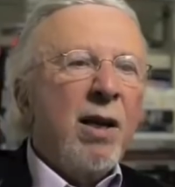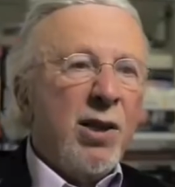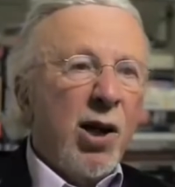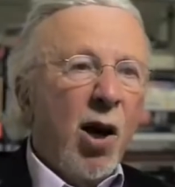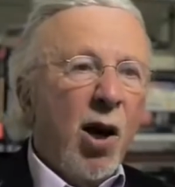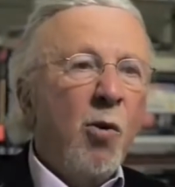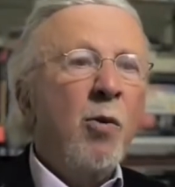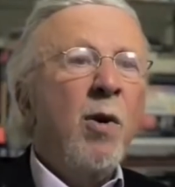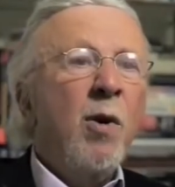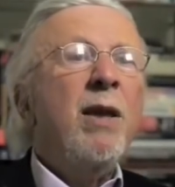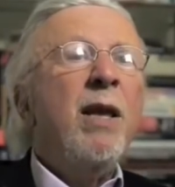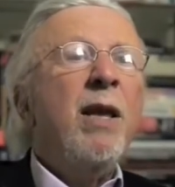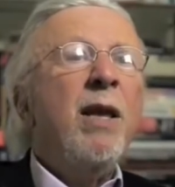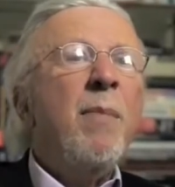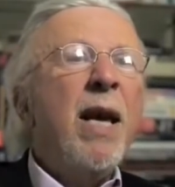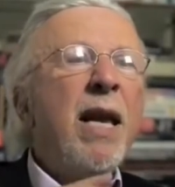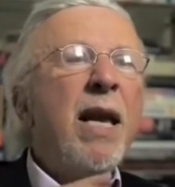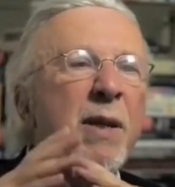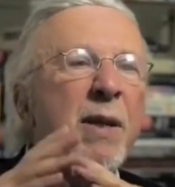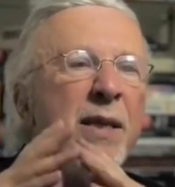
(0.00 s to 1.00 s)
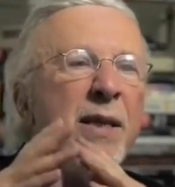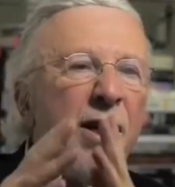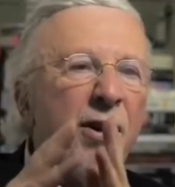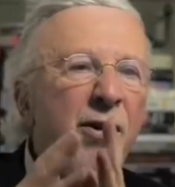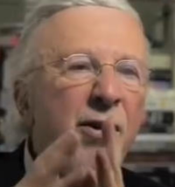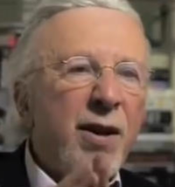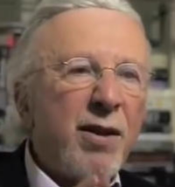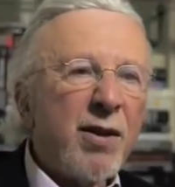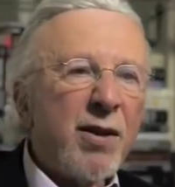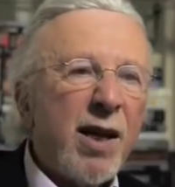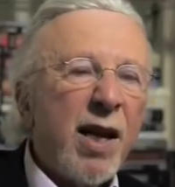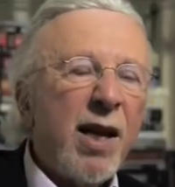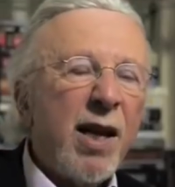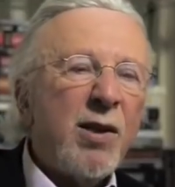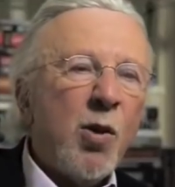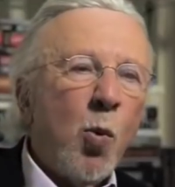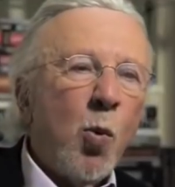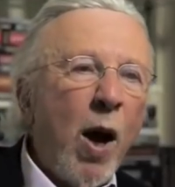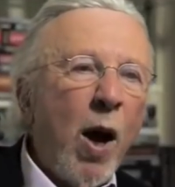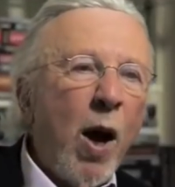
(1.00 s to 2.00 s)
So the metamaterials
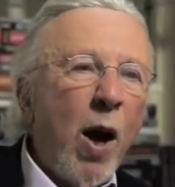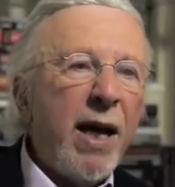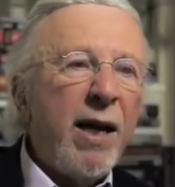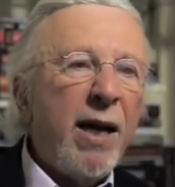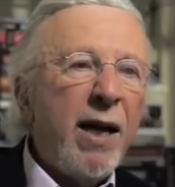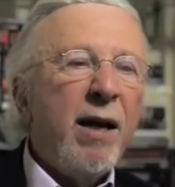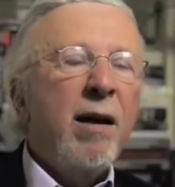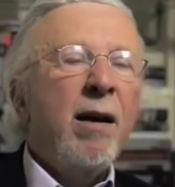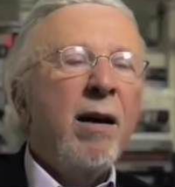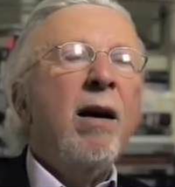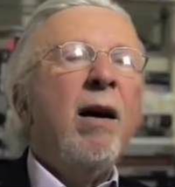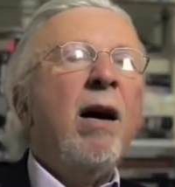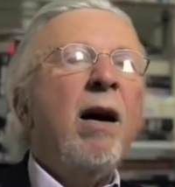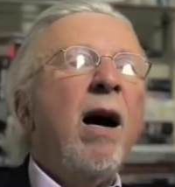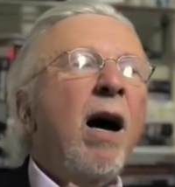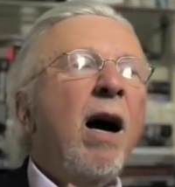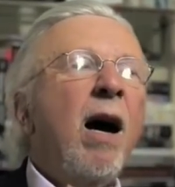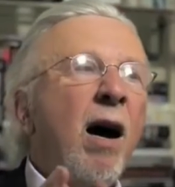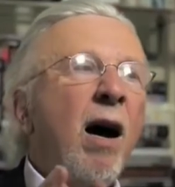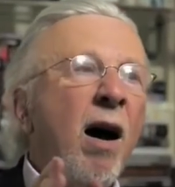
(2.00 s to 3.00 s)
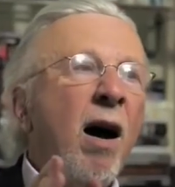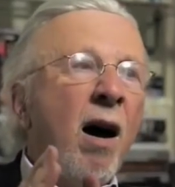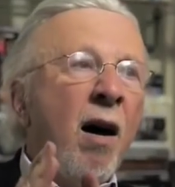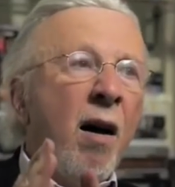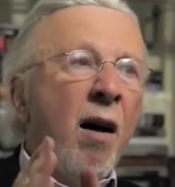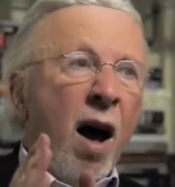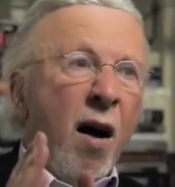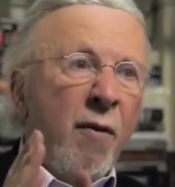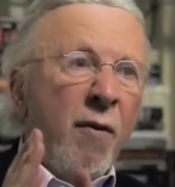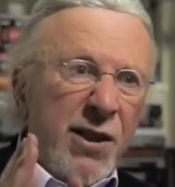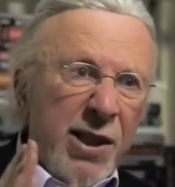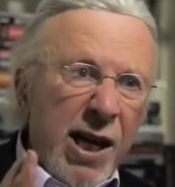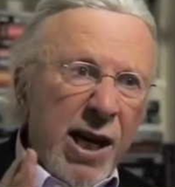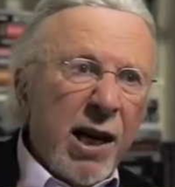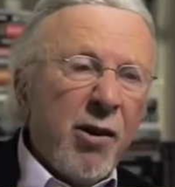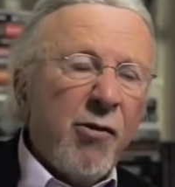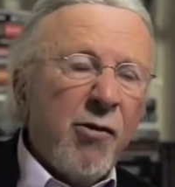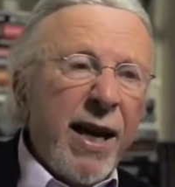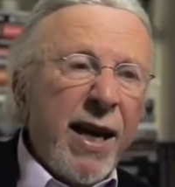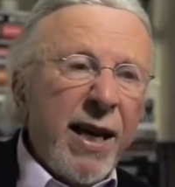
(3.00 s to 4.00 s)
is a way of
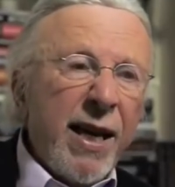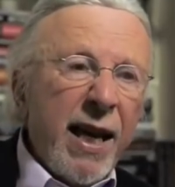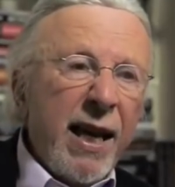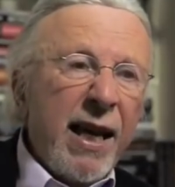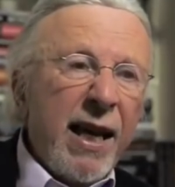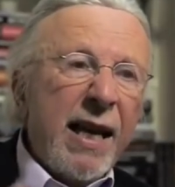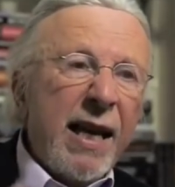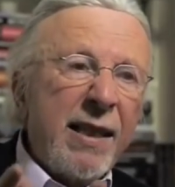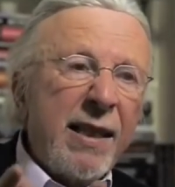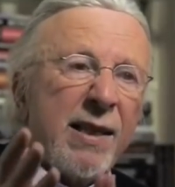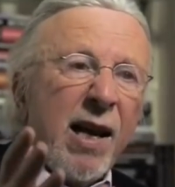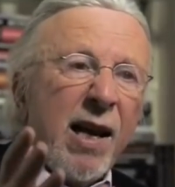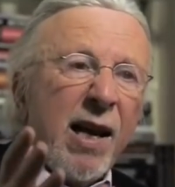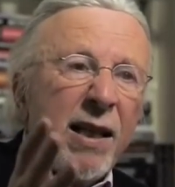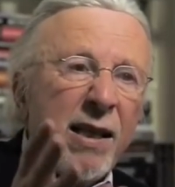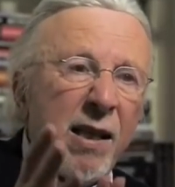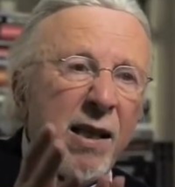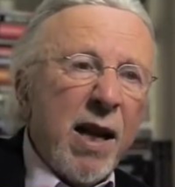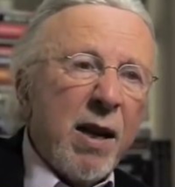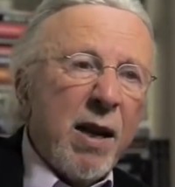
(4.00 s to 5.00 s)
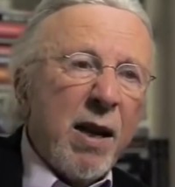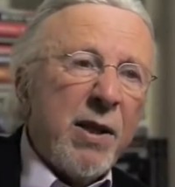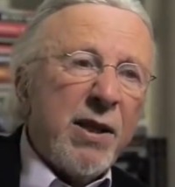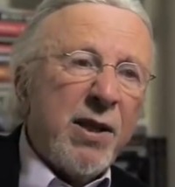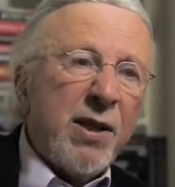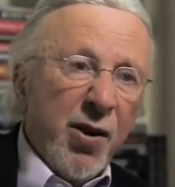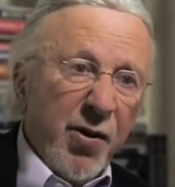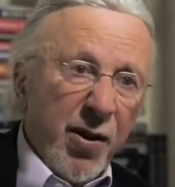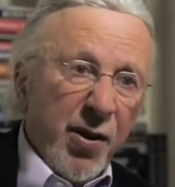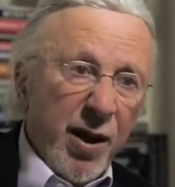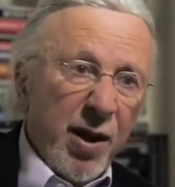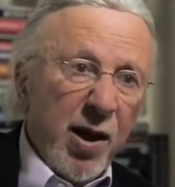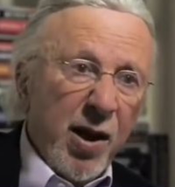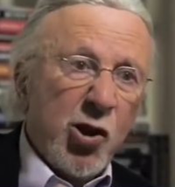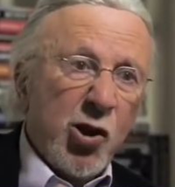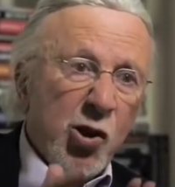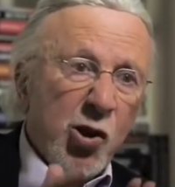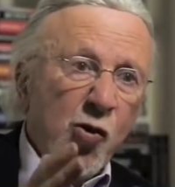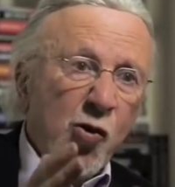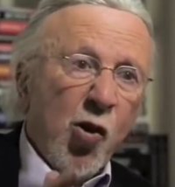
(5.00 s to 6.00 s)
generating inside the metamaterial
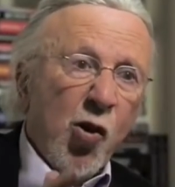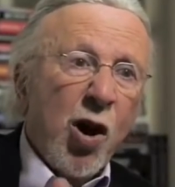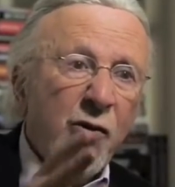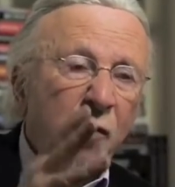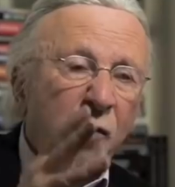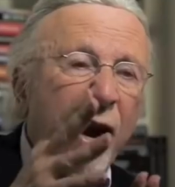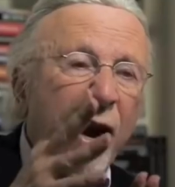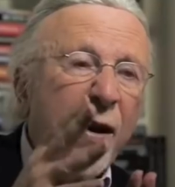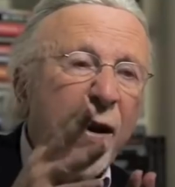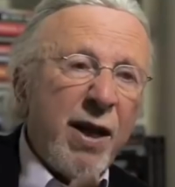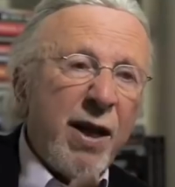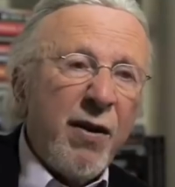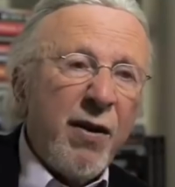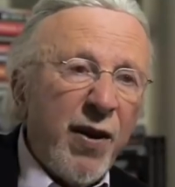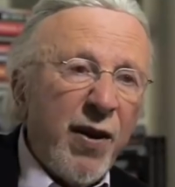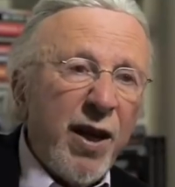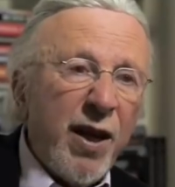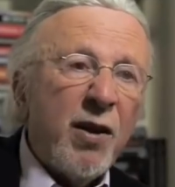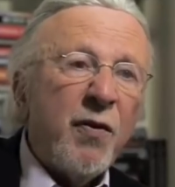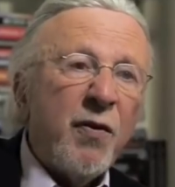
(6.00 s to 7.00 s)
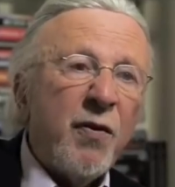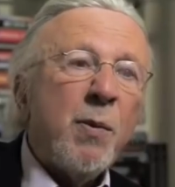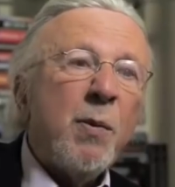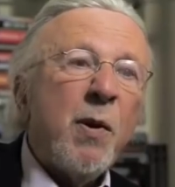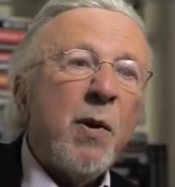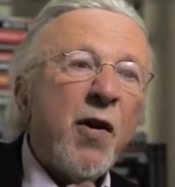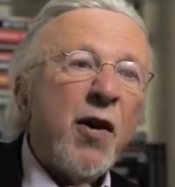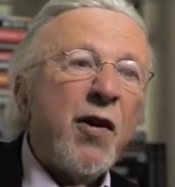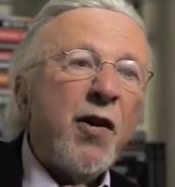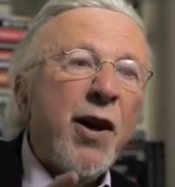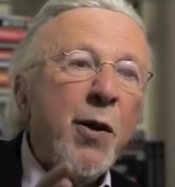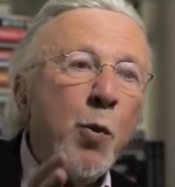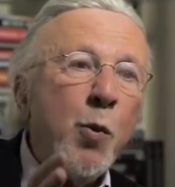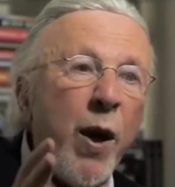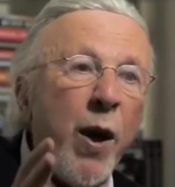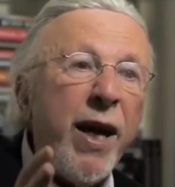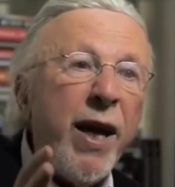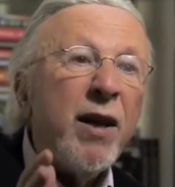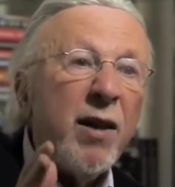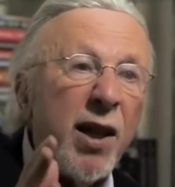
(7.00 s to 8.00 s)
a strong gravity field from a very
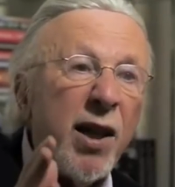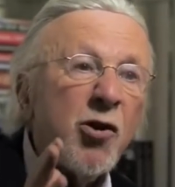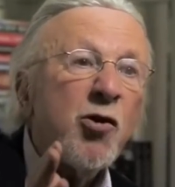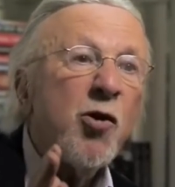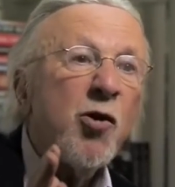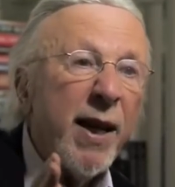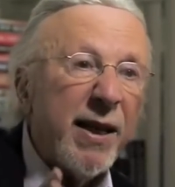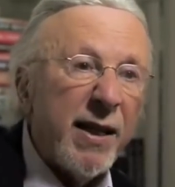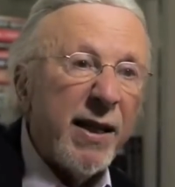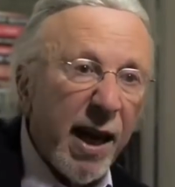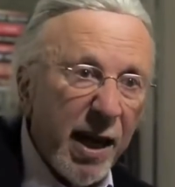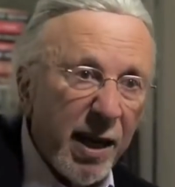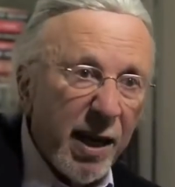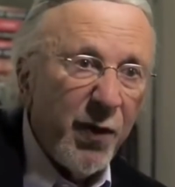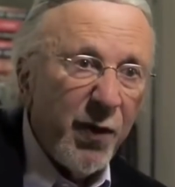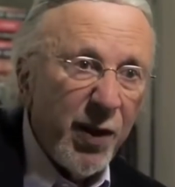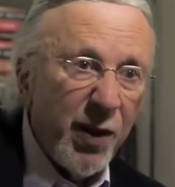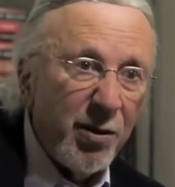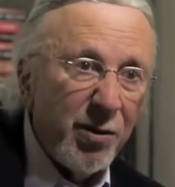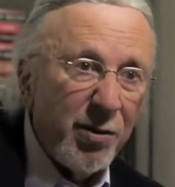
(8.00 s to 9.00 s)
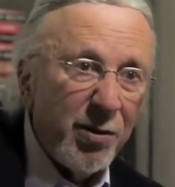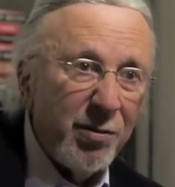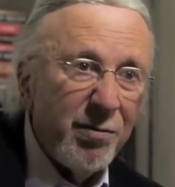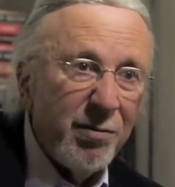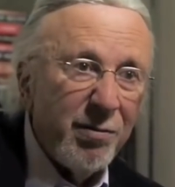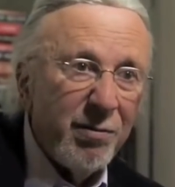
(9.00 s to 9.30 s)
weak electromagnetic field.